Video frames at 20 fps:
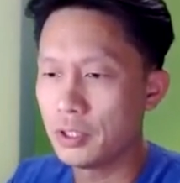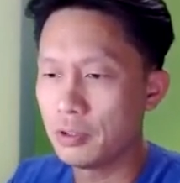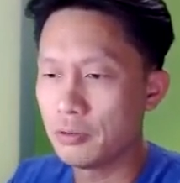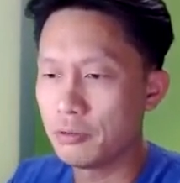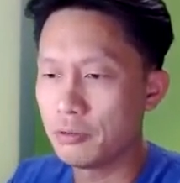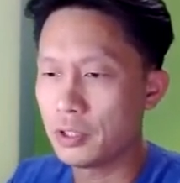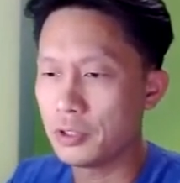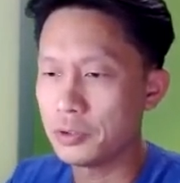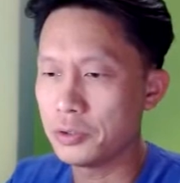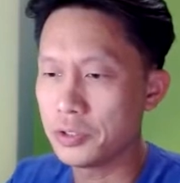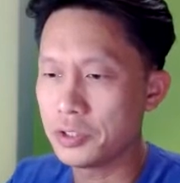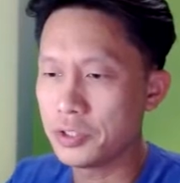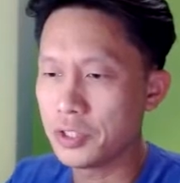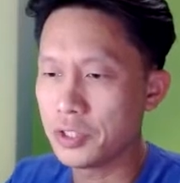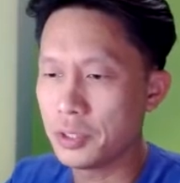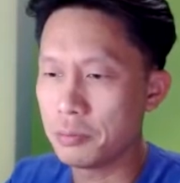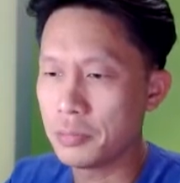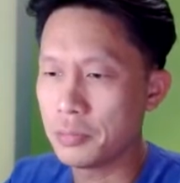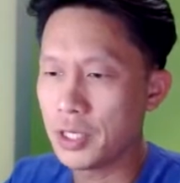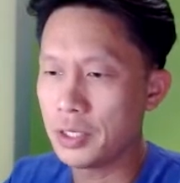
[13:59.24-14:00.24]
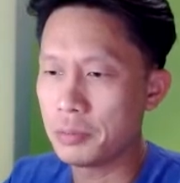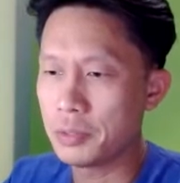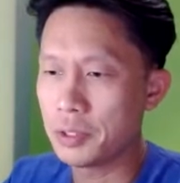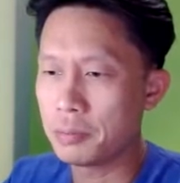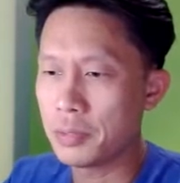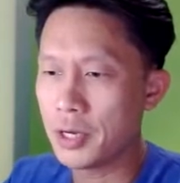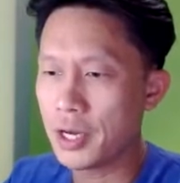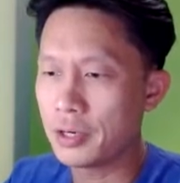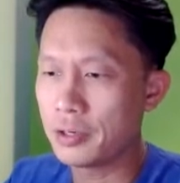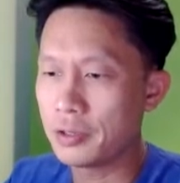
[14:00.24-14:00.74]
follows the same naming
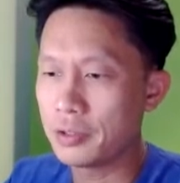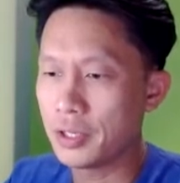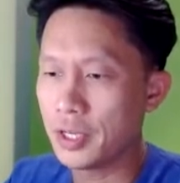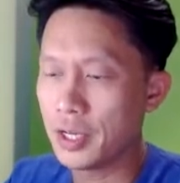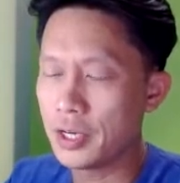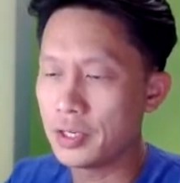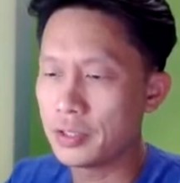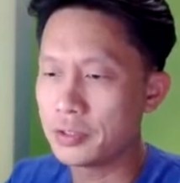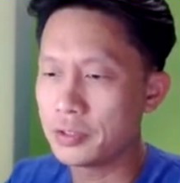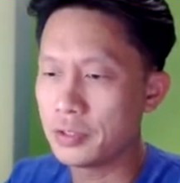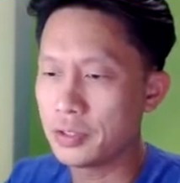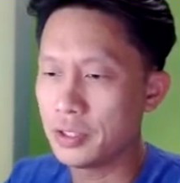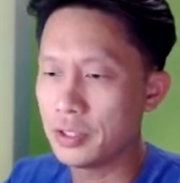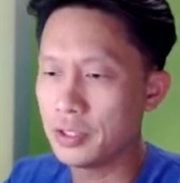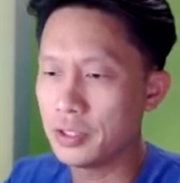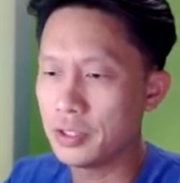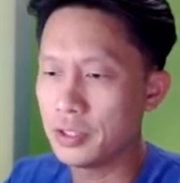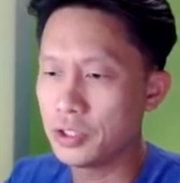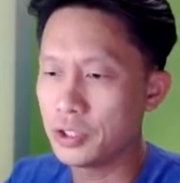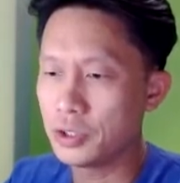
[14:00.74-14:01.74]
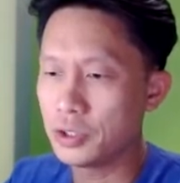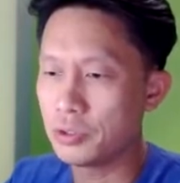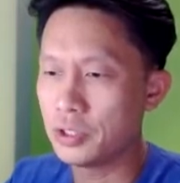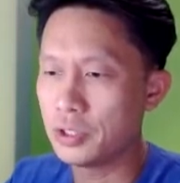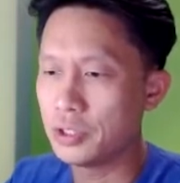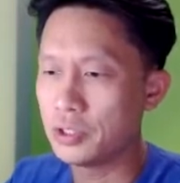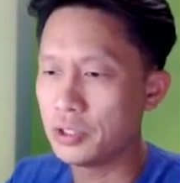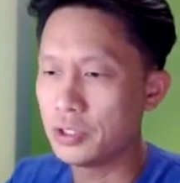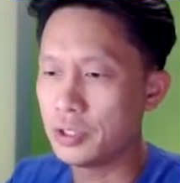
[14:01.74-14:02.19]
pattern as the screen it